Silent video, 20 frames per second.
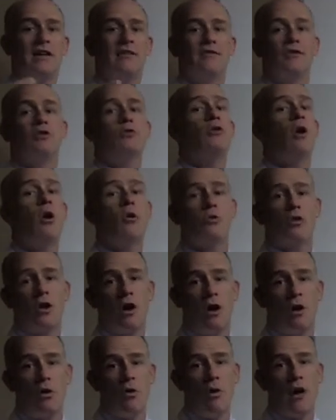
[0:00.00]
If you don't
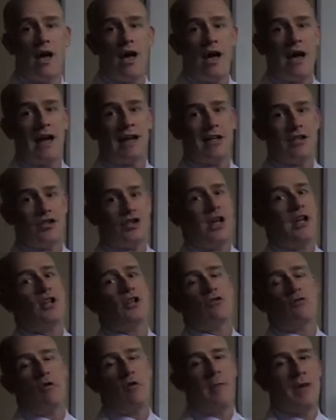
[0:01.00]
know how to
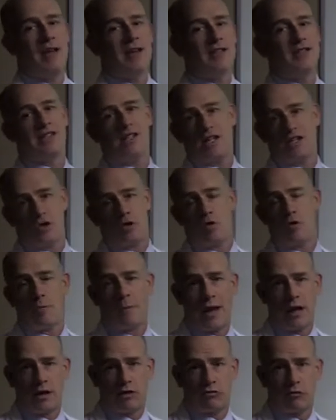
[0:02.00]
change your omega-6 to
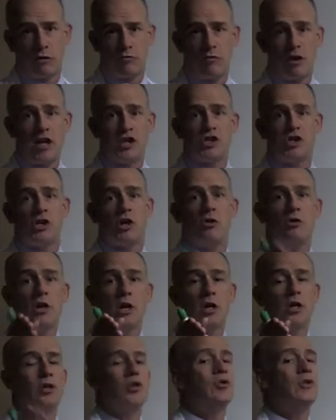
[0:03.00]
omega-3 ratio,
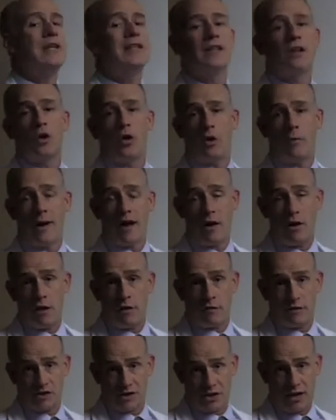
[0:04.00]
you need to call my
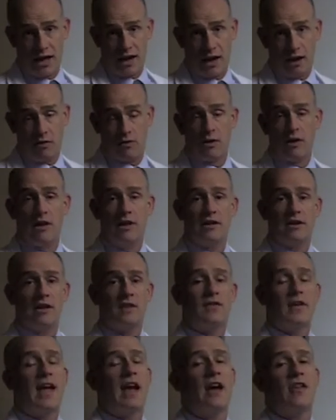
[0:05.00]
office now.
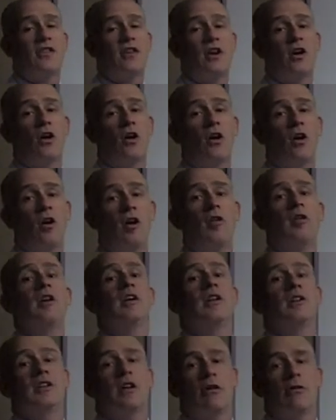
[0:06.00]
Give Kathy a
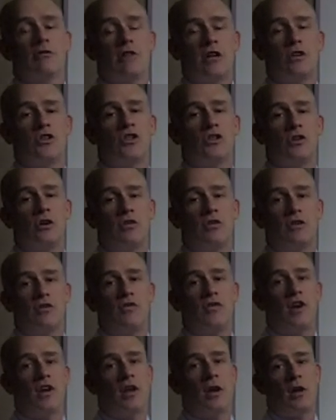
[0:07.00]
call, tell her that you saw this
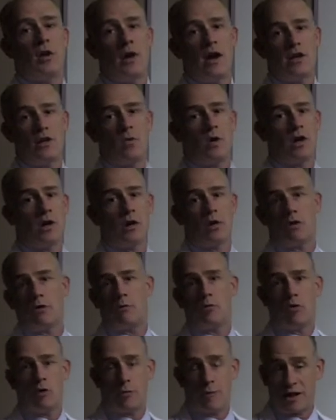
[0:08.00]
video, and you want to
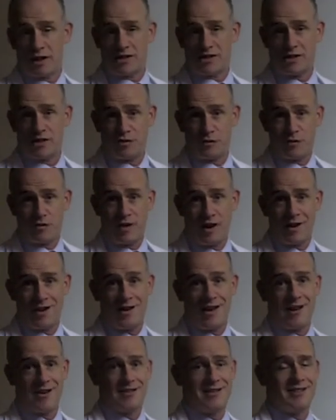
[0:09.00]
learn more about essential
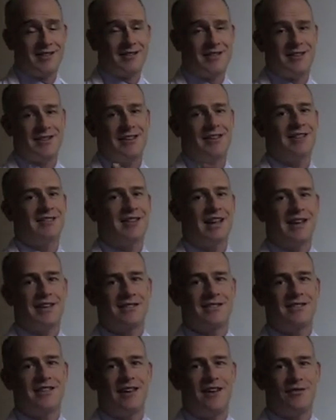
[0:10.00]
fatty acids.
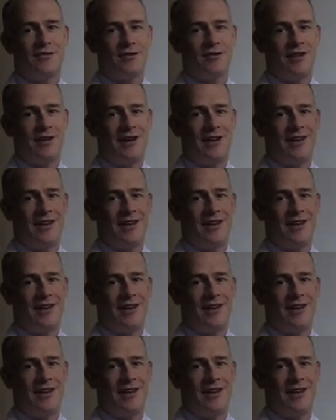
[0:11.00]
Thanks. Have a good